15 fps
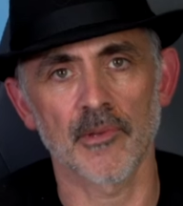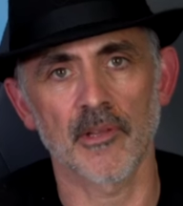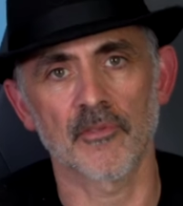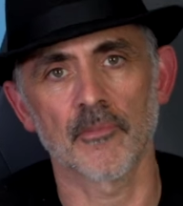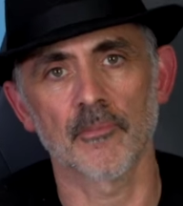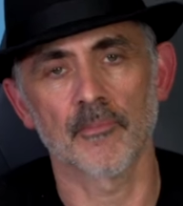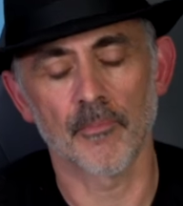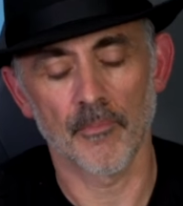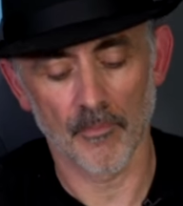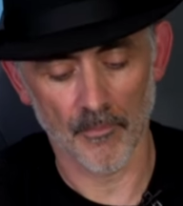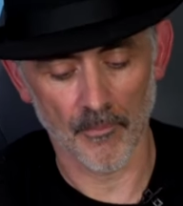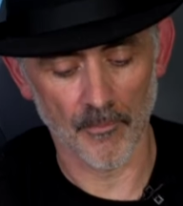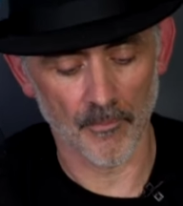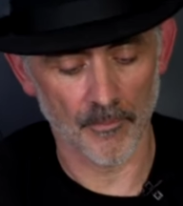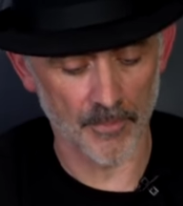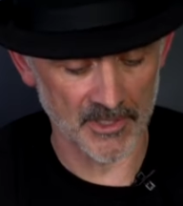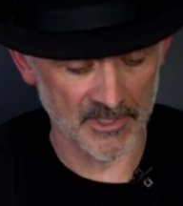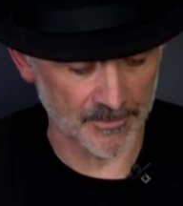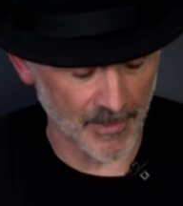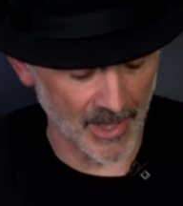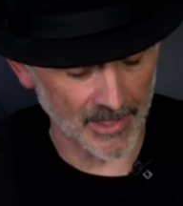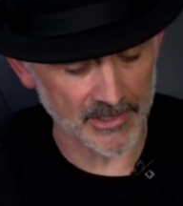a different
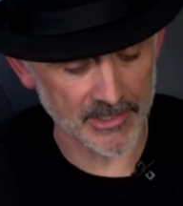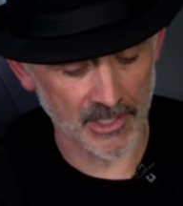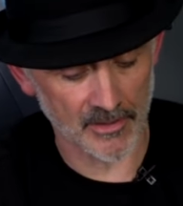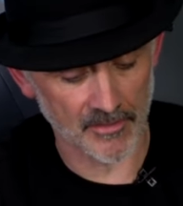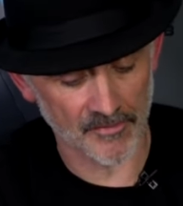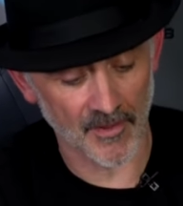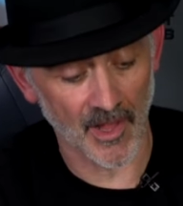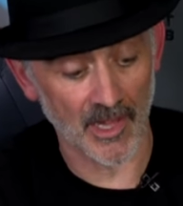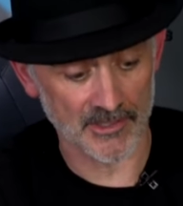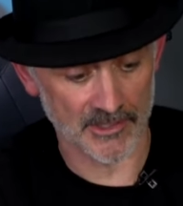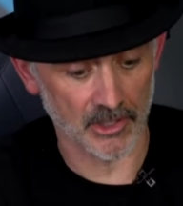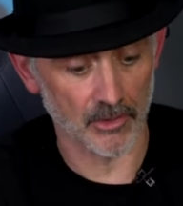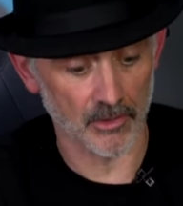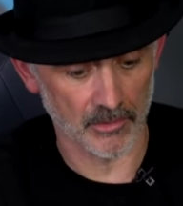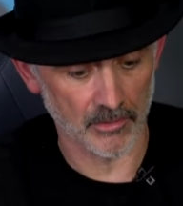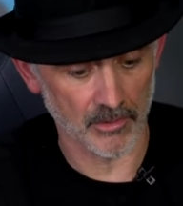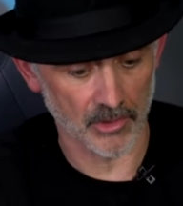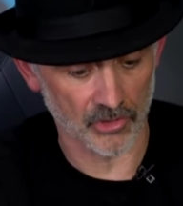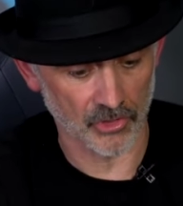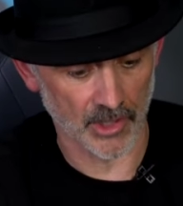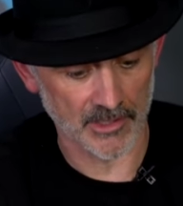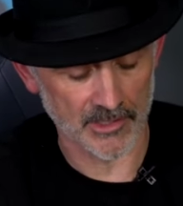perspective, as do the
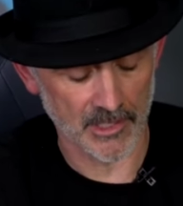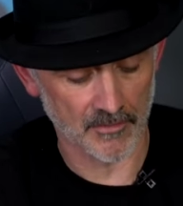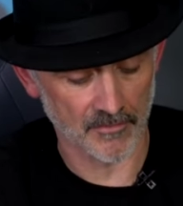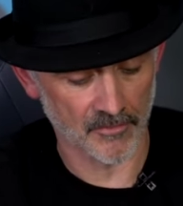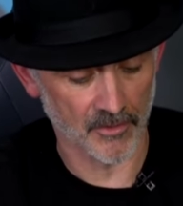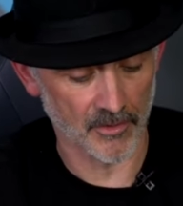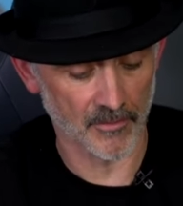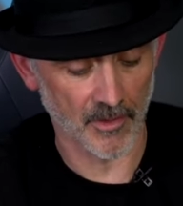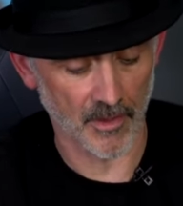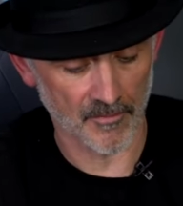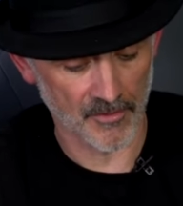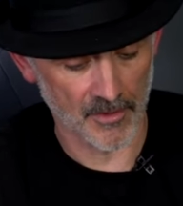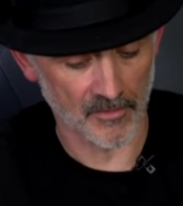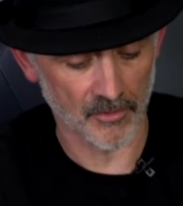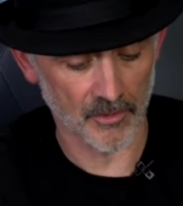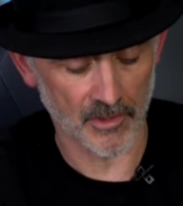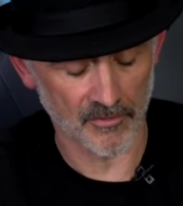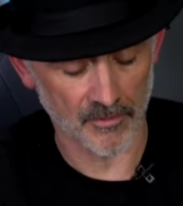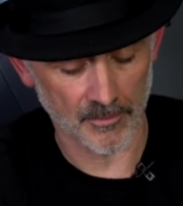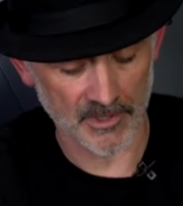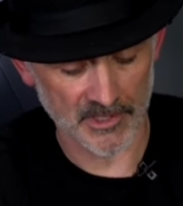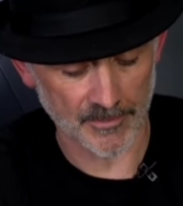trick seeing for, uh, things from a
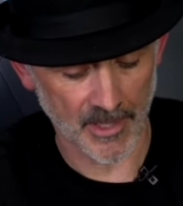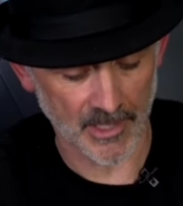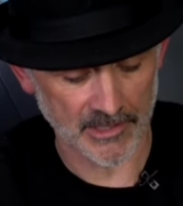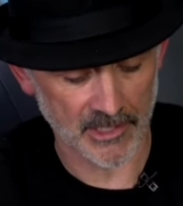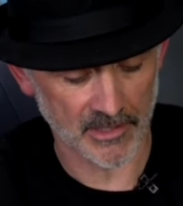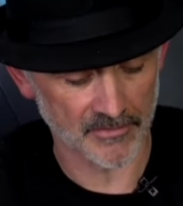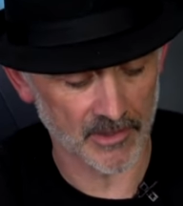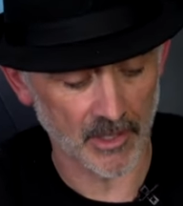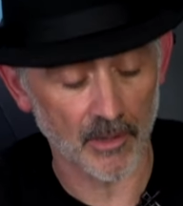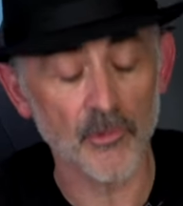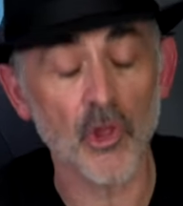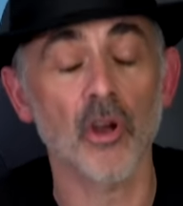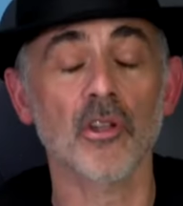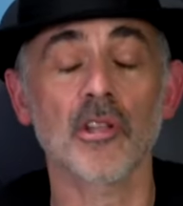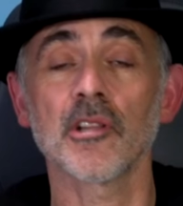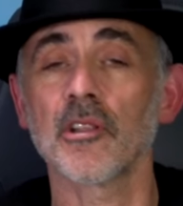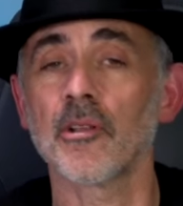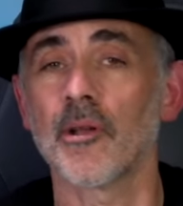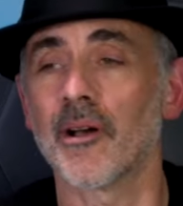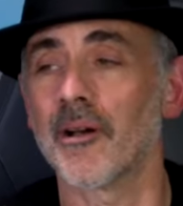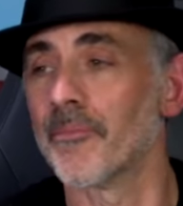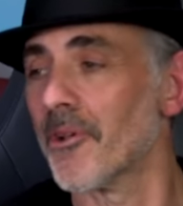different perspective. No, I'm not going to
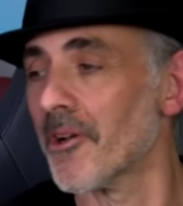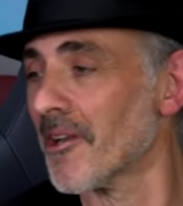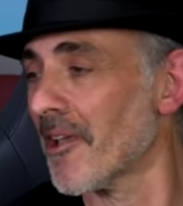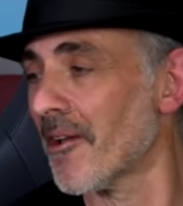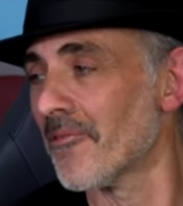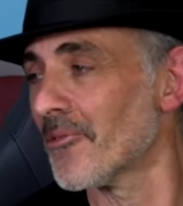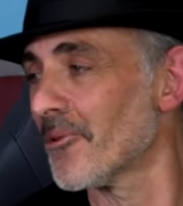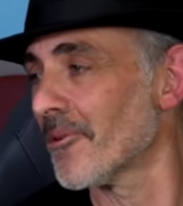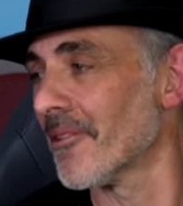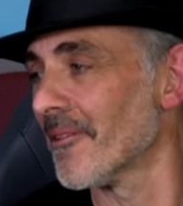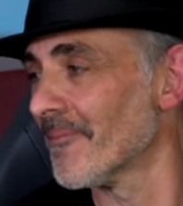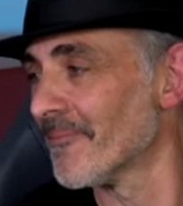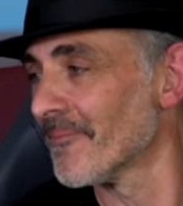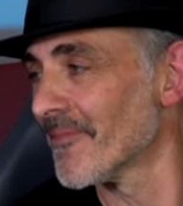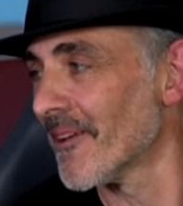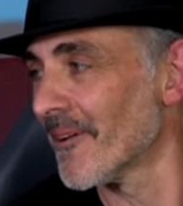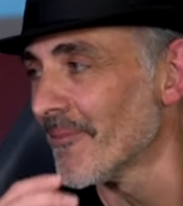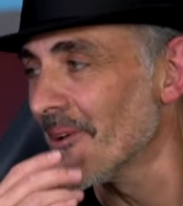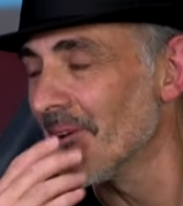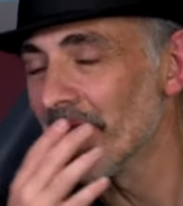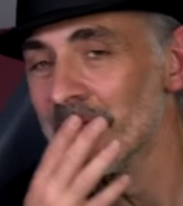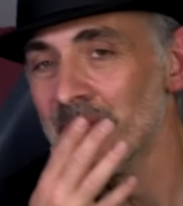do it. I'm not going to go for all of them. No, I'm
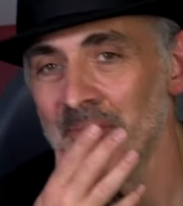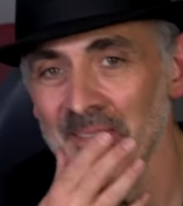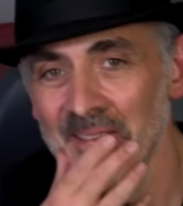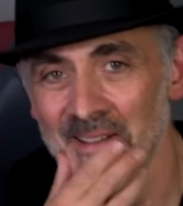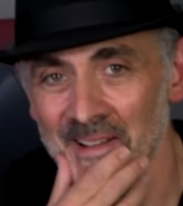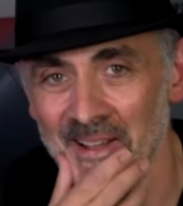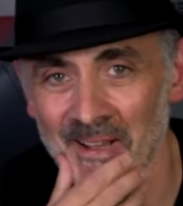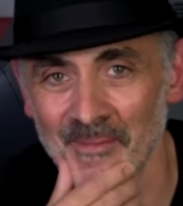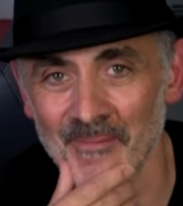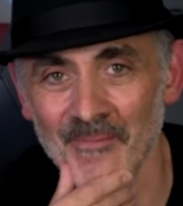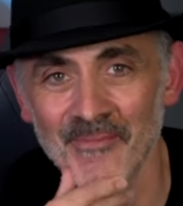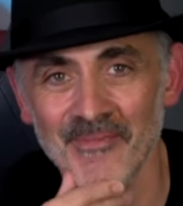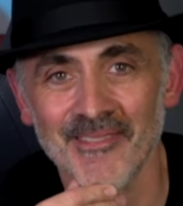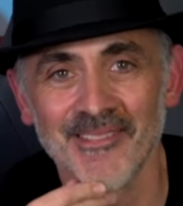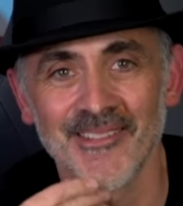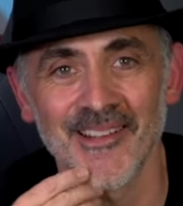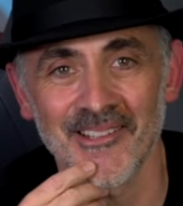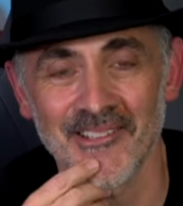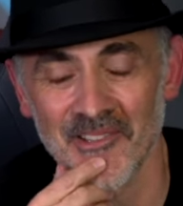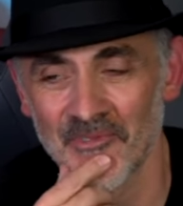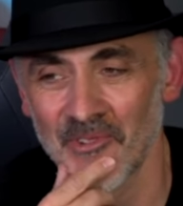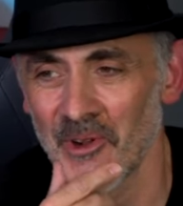not. Um, I
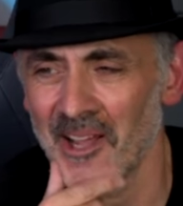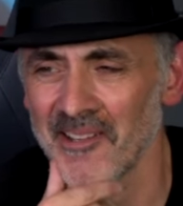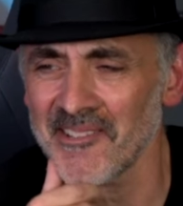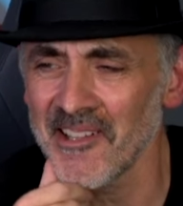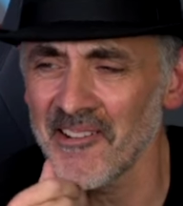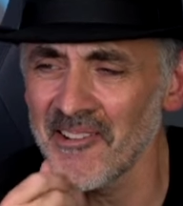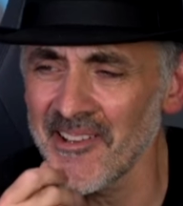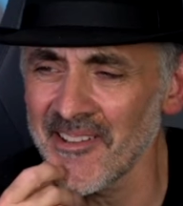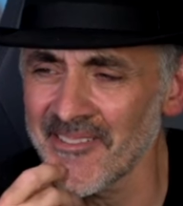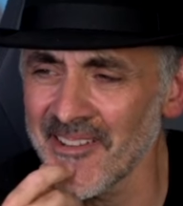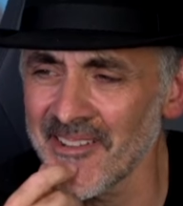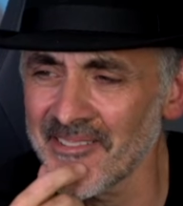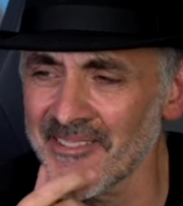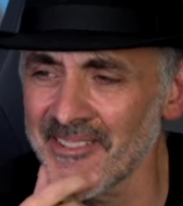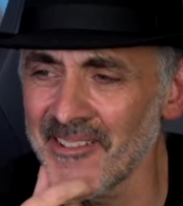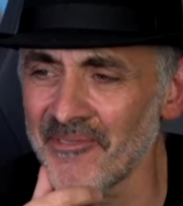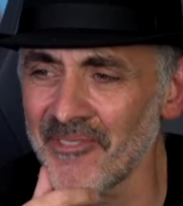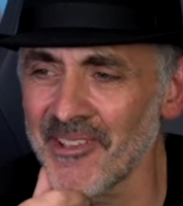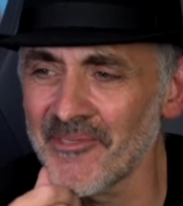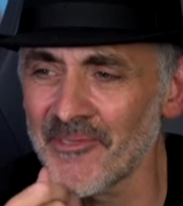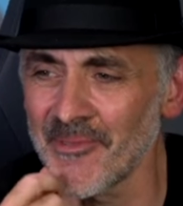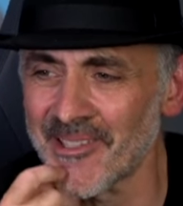just thought, has he got an essay on seeing
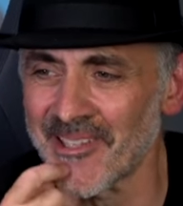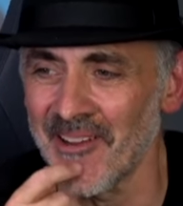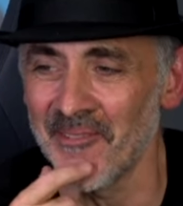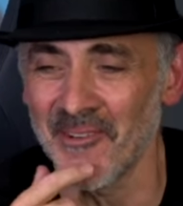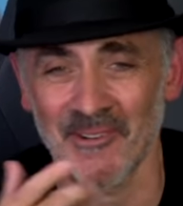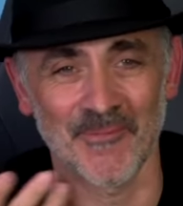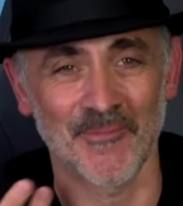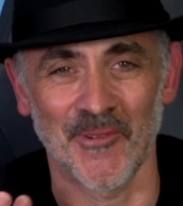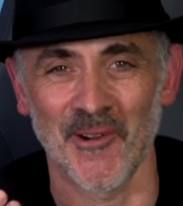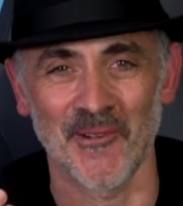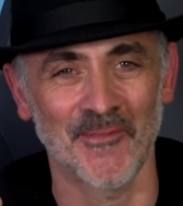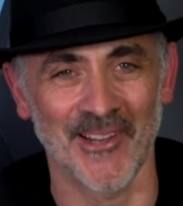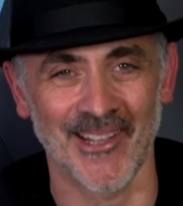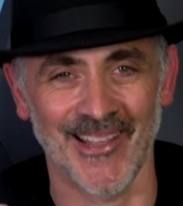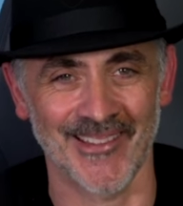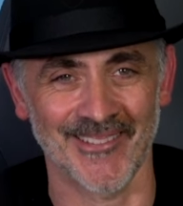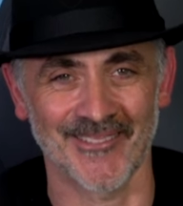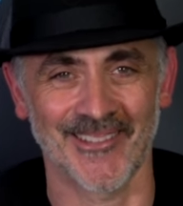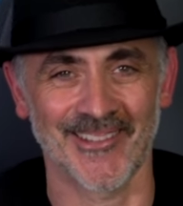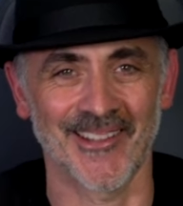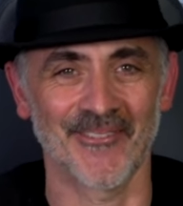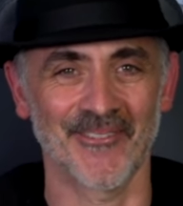things from a different? Probably, I don't
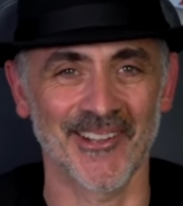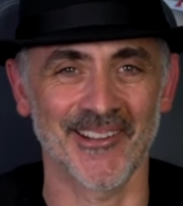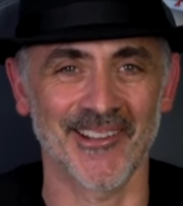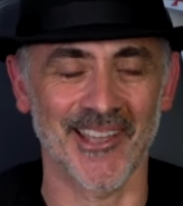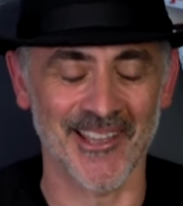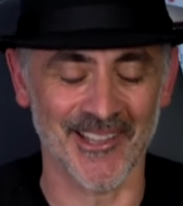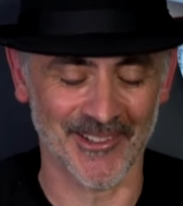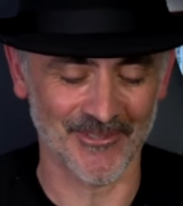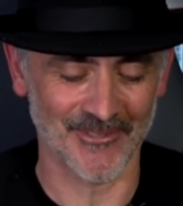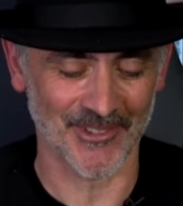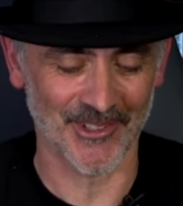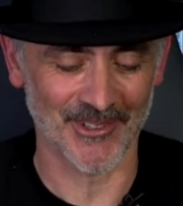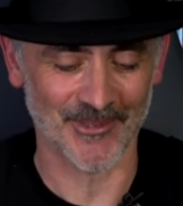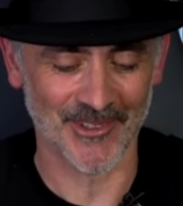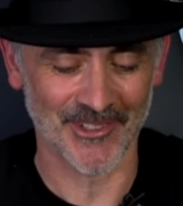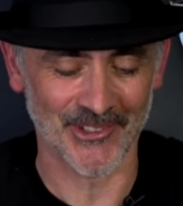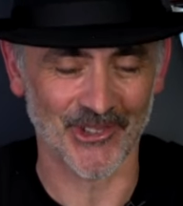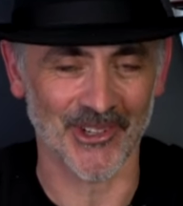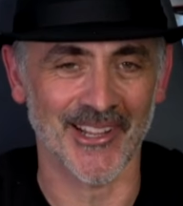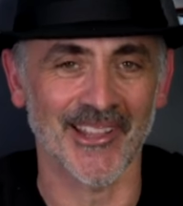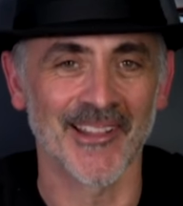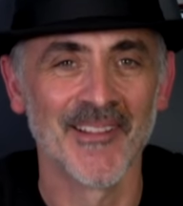think I'm getting confused with the
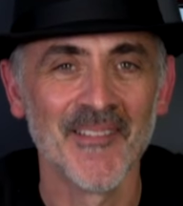trick.